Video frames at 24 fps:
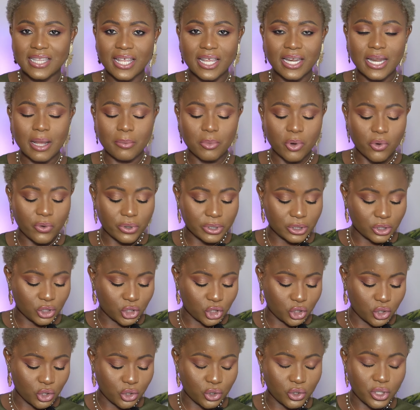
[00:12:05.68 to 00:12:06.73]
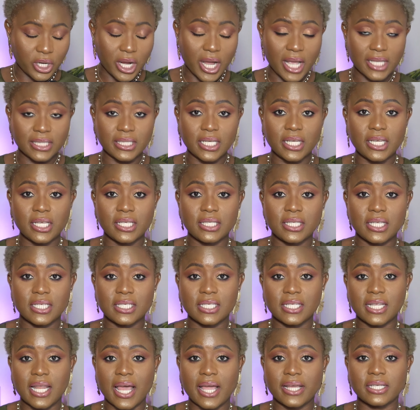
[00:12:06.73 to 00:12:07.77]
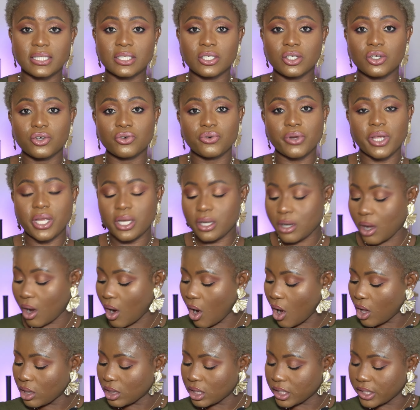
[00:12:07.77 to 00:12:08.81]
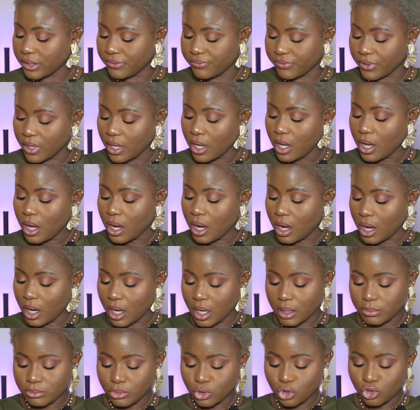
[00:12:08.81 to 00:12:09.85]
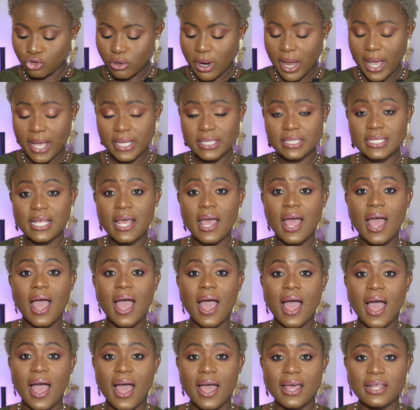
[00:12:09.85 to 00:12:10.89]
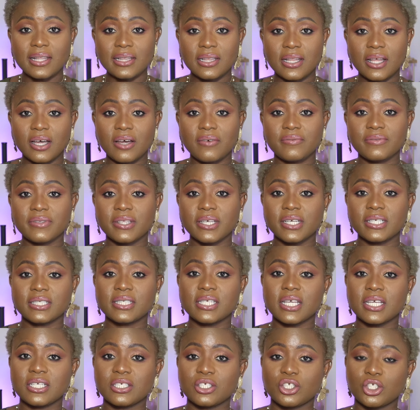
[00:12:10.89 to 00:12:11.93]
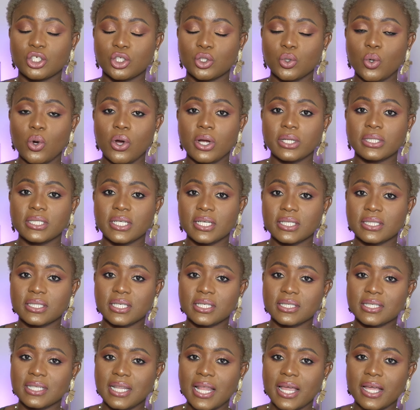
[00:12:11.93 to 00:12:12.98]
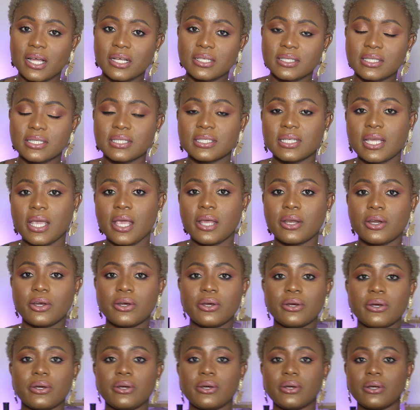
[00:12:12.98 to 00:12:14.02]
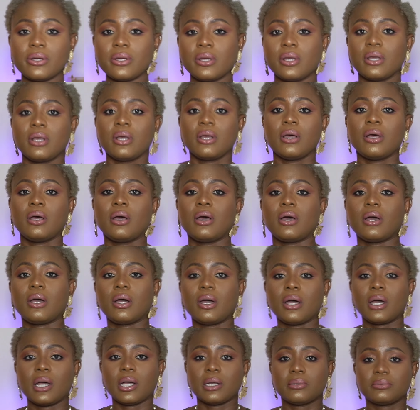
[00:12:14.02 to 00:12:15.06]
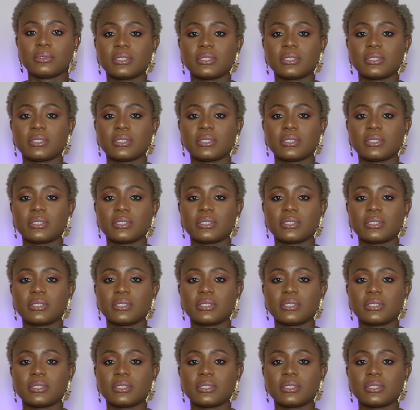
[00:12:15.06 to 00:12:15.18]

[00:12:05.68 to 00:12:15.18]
thing I'm going to show you guys it is this nice green olive um, dress. I love this. It's short. It's a, like a skater, um,